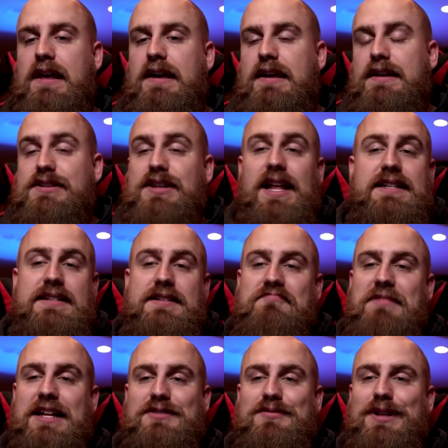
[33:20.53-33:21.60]
so that's
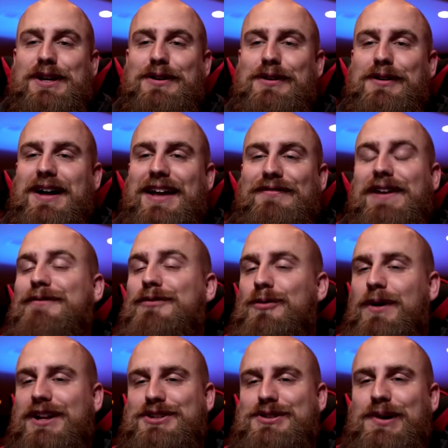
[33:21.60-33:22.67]
that's really cool. If you ever
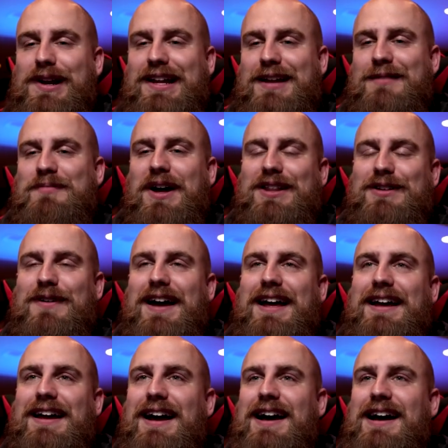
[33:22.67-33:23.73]
want to join in, by the
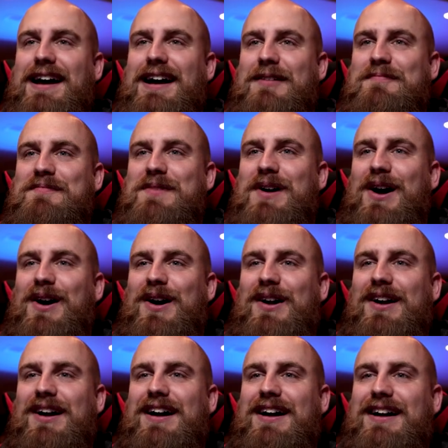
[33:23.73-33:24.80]
way, um,
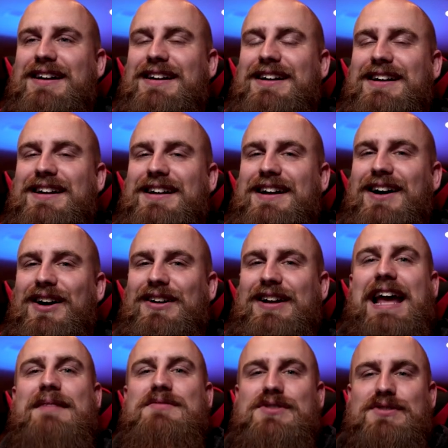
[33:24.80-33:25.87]
our uh, our
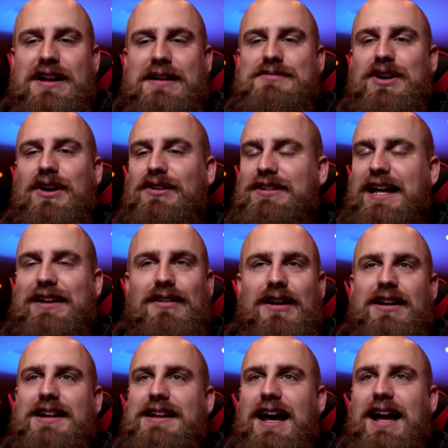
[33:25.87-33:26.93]
game streams are later
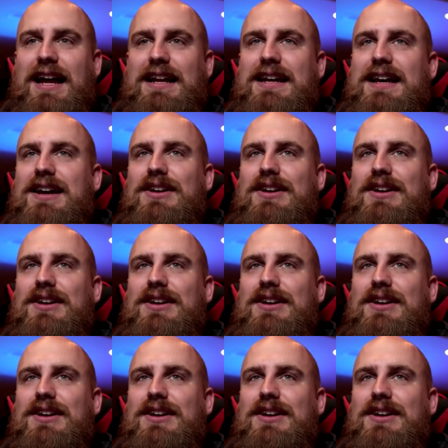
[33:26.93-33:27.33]
on at night.